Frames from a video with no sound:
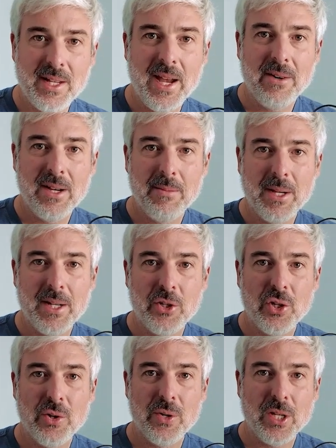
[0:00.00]
diagram kind of
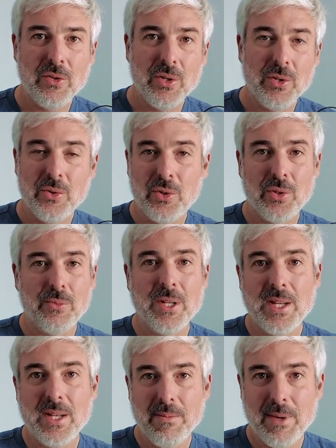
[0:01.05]
showing you those
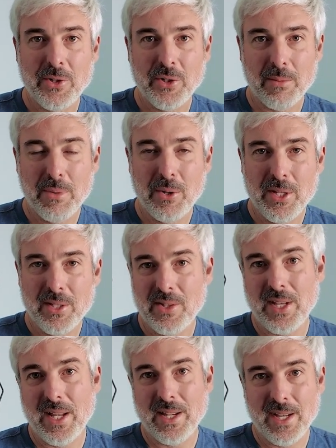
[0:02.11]
three major components.
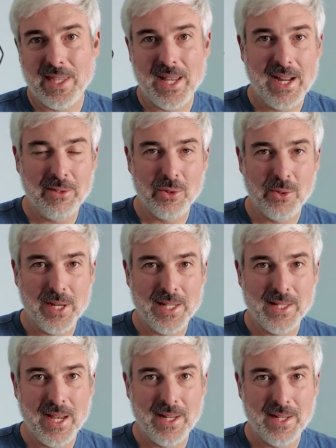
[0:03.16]
Again, you got that outdoor
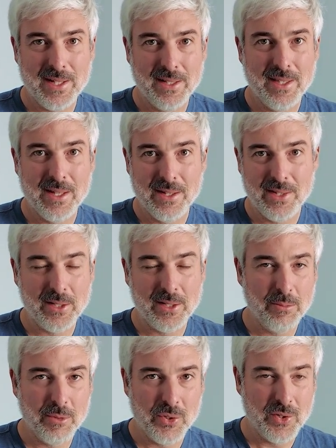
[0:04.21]
antenna, the
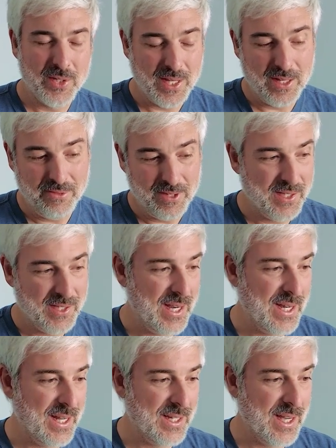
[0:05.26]
signal booster itself,
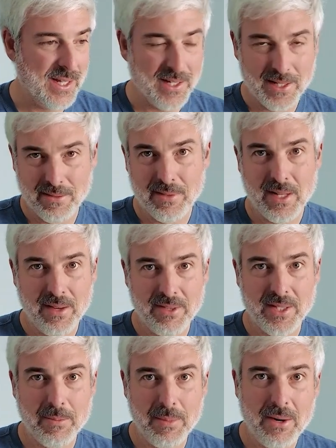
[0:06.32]
inside antenna, and
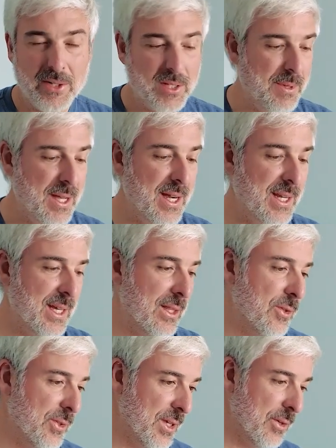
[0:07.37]
obviously a power supply to get
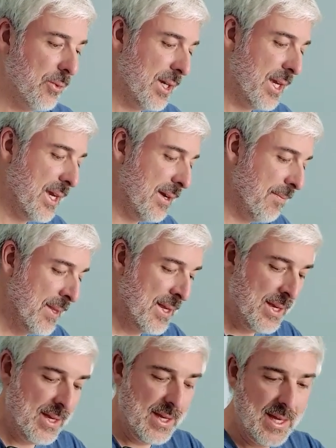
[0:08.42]
the whole thing working.
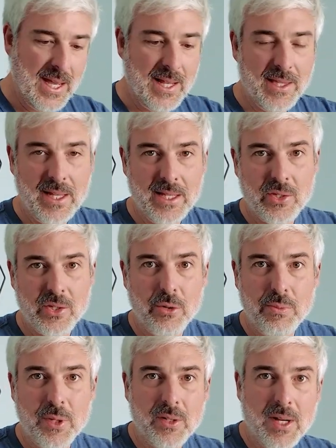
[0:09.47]
And let's
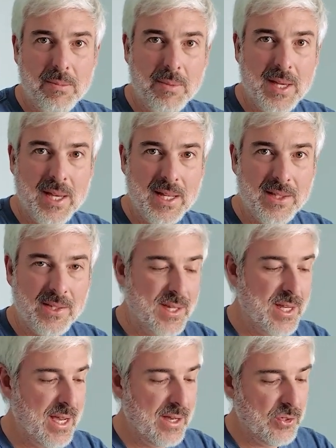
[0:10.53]
open her up and
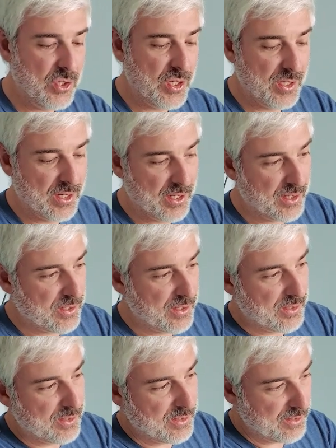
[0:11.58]
see how she looks.